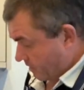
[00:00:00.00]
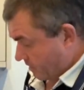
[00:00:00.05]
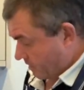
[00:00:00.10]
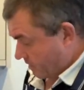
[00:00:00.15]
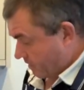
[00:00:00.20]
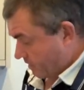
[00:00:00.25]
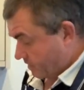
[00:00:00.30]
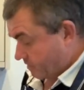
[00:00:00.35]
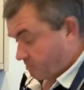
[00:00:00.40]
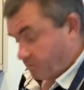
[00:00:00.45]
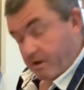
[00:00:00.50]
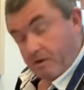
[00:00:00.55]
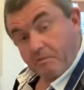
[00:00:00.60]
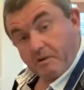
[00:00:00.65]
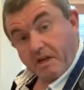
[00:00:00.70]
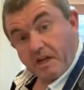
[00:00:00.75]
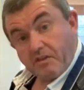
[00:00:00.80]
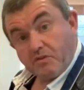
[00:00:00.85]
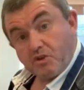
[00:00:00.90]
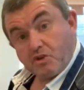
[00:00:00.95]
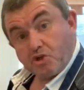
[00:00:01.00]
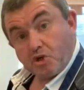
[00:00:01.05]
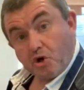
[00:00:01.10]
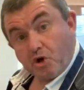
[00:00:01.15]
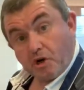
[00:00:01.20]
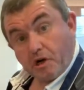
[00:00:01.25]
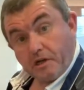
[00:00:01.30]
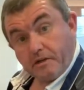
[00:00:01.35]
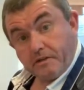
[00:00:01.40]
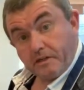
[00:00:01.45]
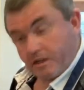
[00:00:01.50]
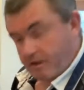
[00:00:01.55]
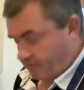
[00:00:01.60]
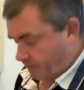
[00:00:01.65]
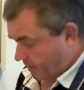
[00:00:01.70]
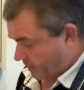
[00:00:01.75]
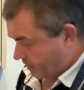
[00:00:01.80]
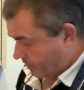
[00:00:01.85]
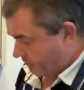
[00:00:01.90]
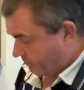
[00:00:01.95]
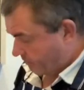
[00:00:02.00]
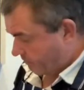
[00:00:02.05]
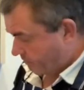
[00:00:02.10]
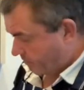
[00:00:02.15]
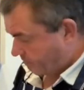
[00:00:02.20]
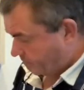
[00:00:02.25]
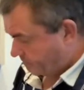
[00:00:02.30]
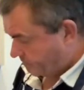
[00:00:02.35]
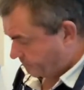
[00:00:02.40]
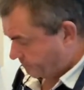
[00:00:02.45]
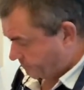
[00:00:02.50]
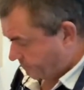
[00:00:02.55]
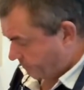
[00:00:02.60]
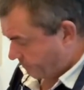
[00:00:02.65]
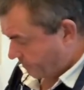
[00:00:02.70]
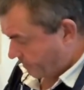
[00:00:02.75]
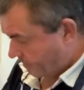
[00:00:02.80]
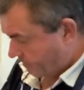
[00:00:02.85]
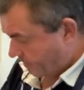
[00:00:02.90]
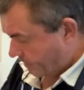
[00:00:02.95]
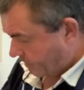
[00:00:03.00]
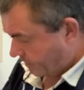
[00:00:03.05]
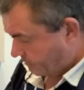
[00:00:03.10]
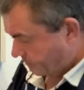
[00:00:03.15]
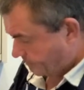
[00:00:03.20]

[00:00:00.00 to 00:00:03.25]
that's where we get the chocolatey flavour from. Okay,